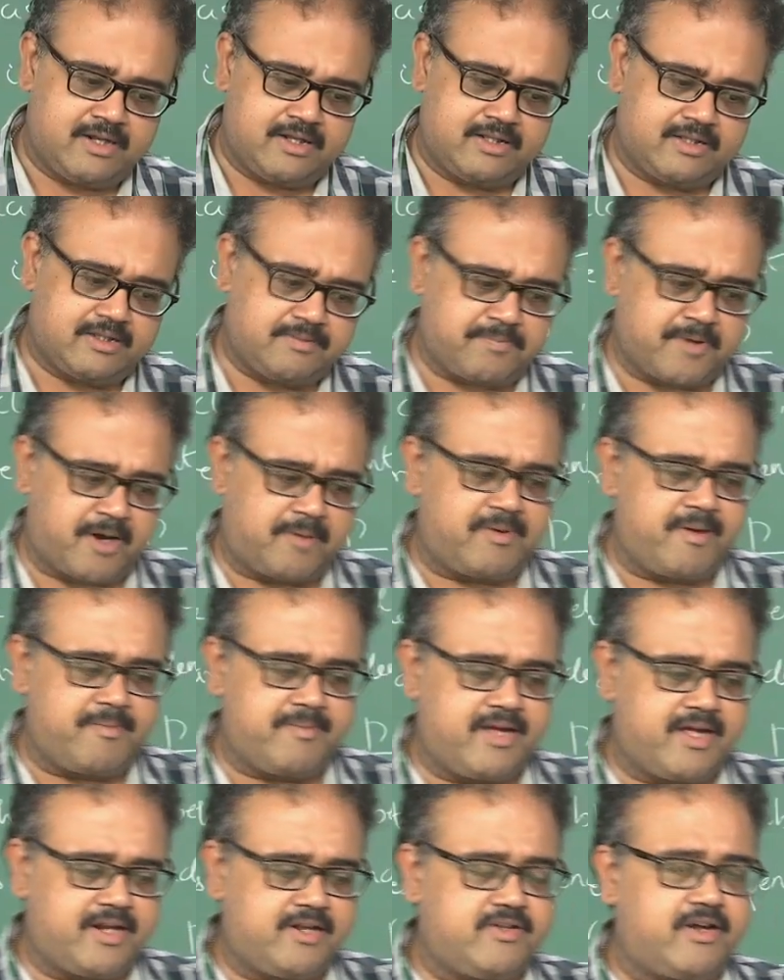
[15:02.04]
the problem
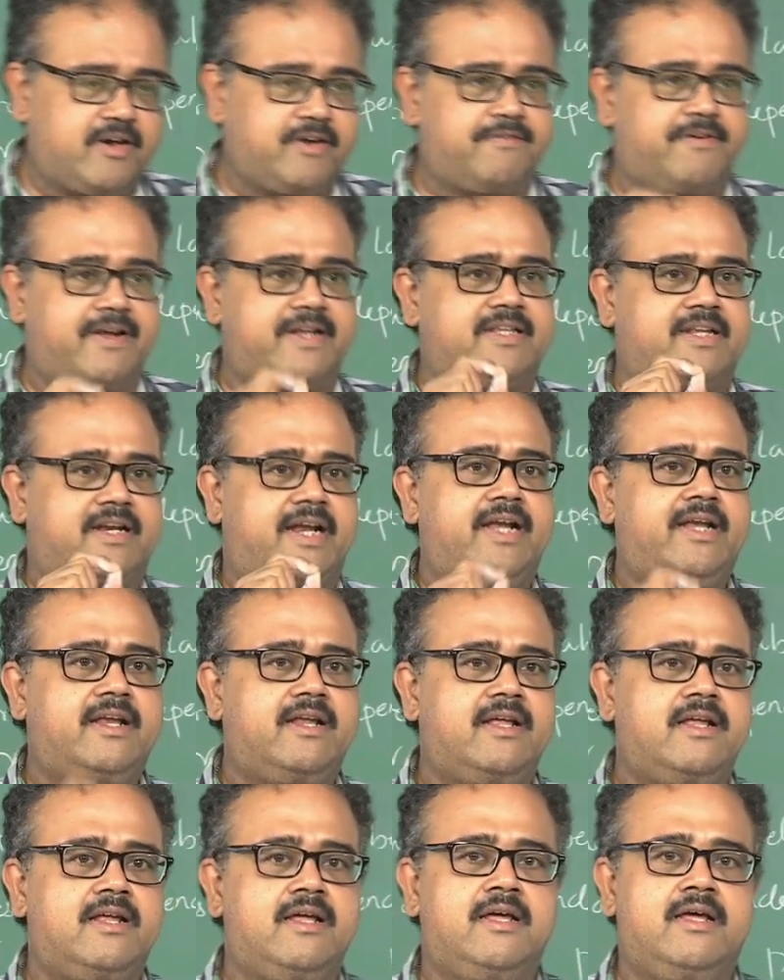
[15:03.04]
here is you have to find the right
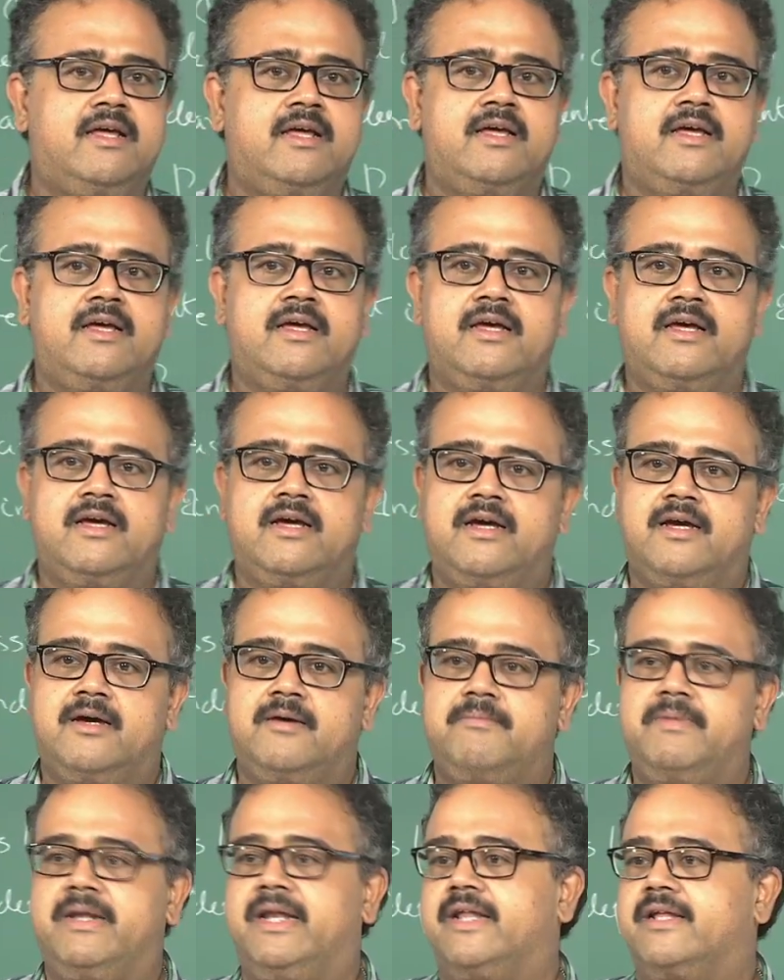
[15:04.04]

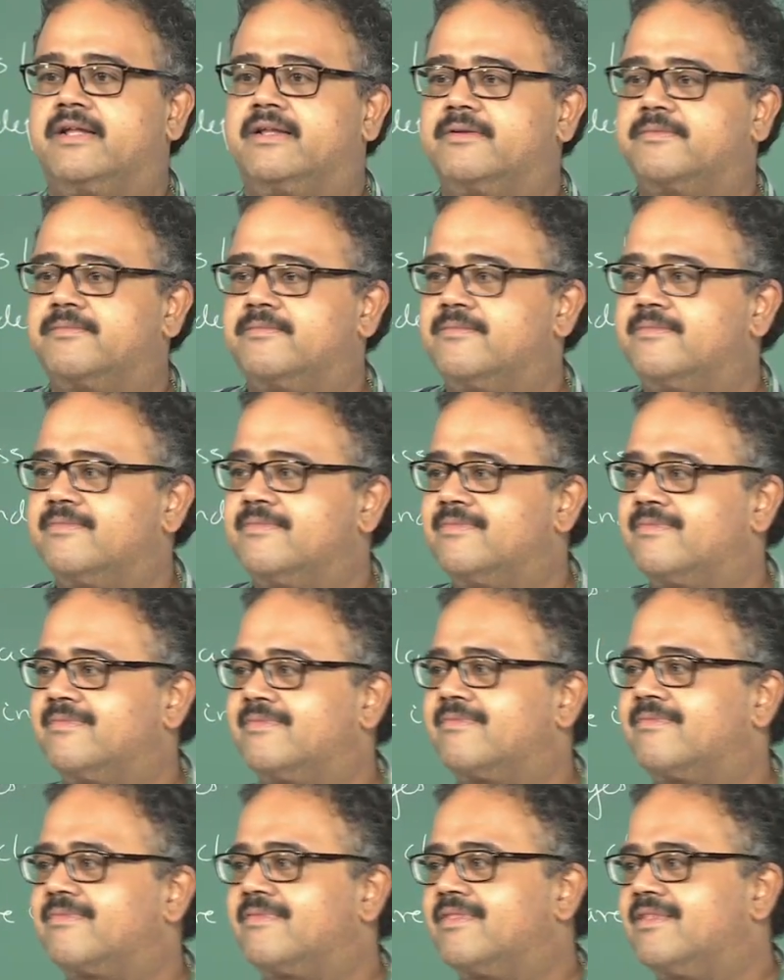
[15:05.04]
binning,
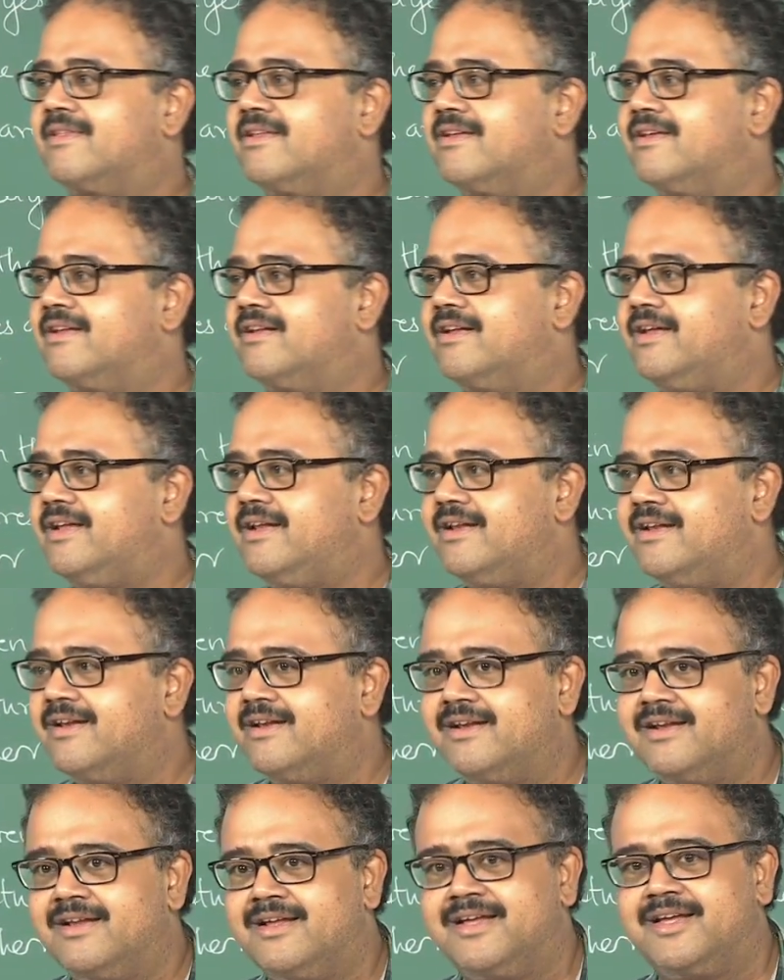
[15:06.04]
right.
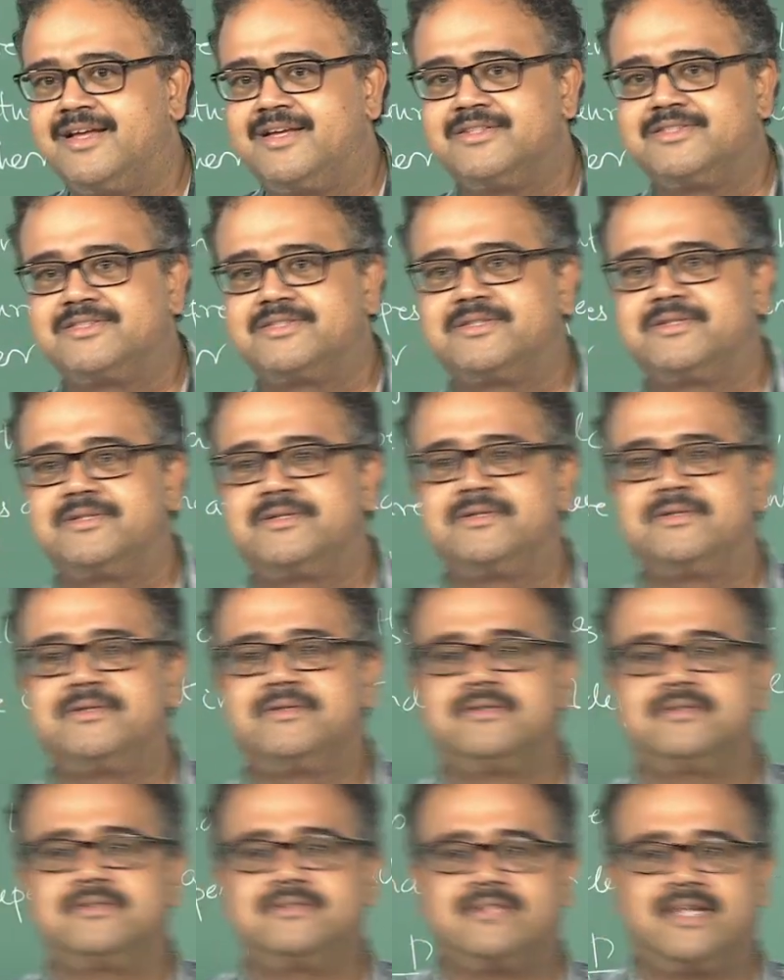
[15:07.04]

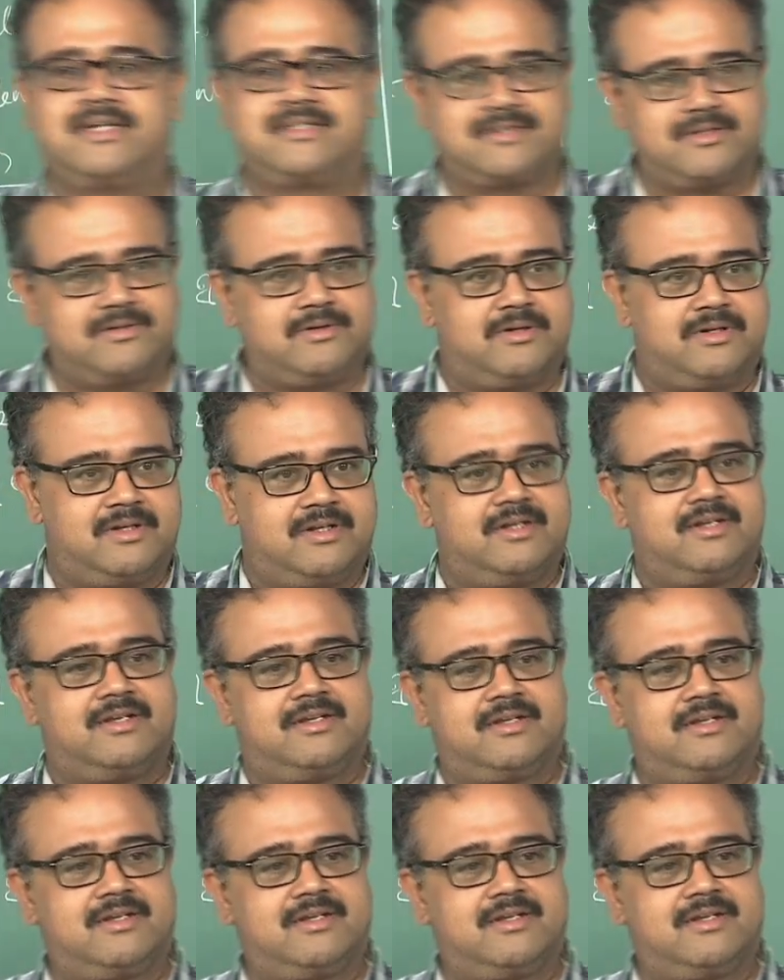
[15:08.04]
So that is the whole